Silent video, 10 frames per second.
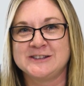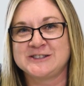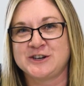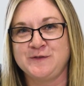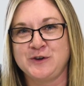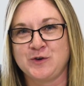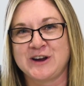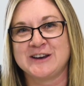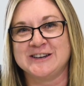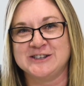Consider fewer
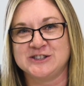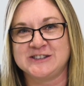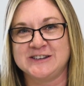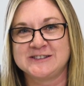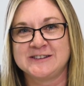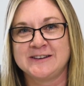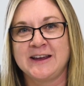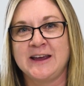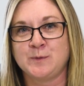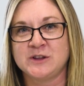contingencies.
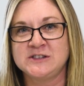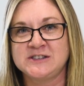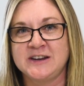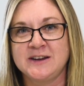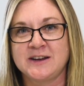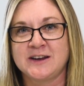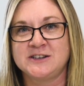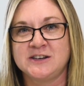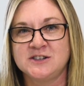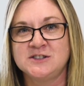In real estate,
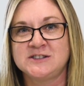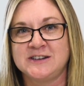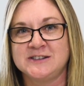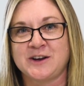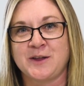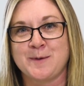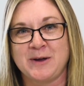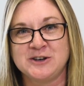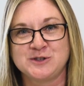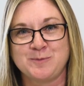contingencies are the
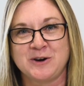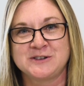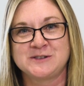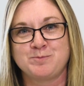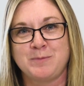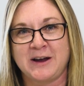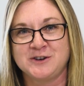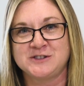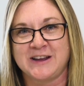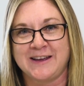benchmarks
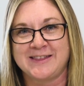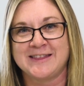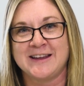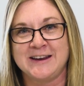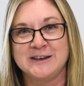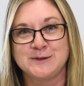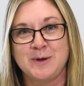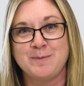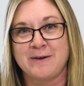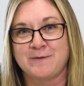buyers set that need to
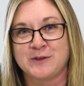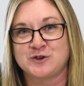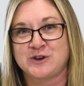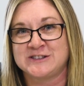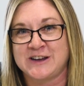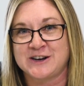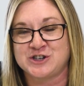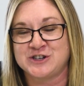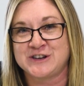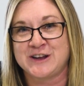be met for the
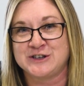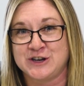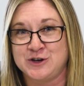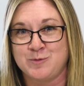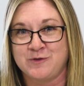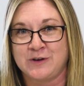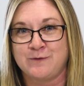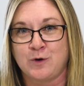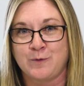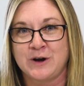transaction to continue moving
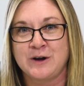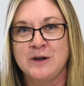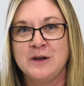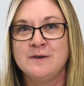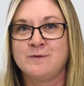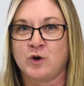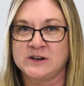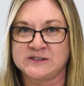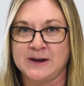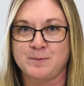forward. For
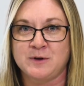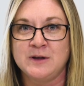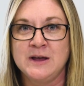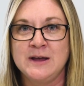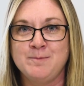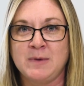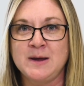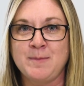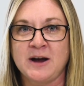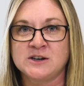example,
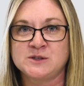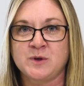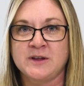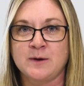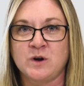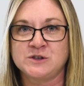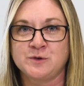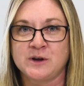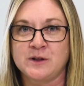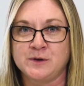many buyers will want
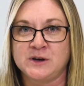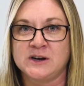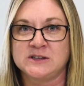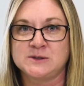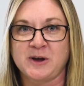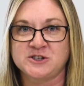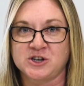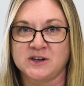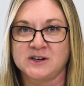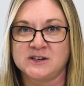to include an
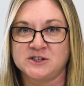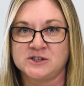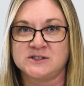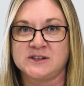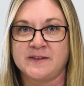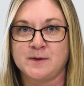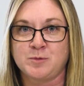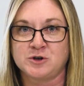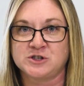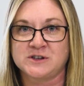inspection contingency in the
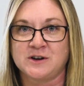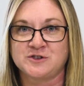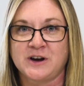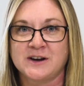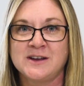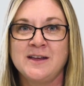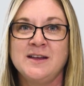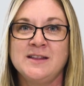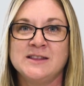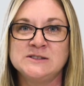purchase contract.
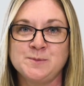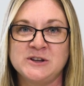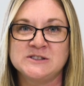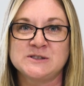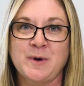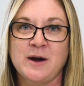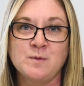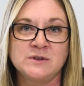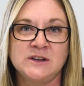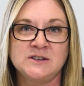This means the buyer
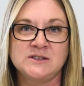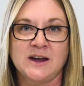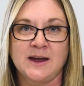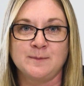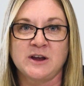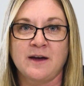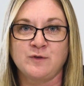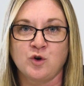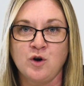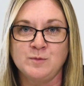will need time to
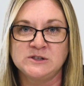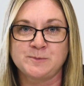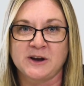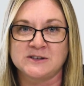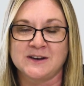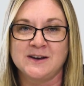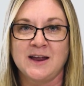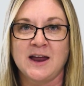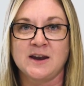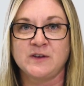have your home inspected,
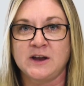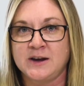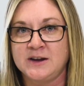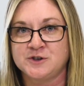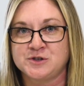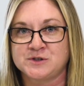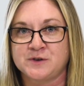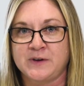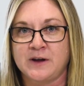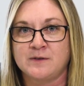and if any issues are
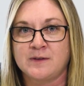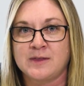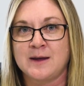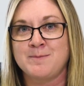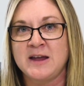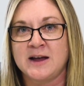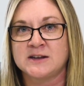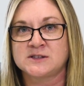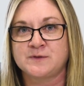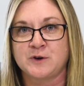found, they may
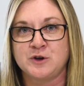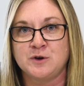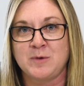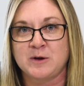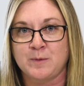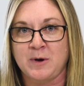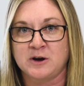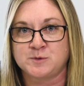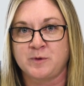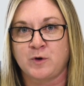ask for you to make
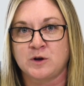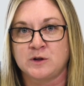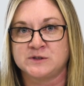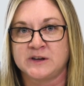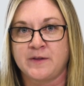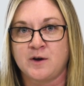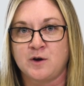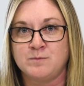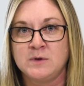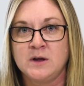repairs before closing on the home.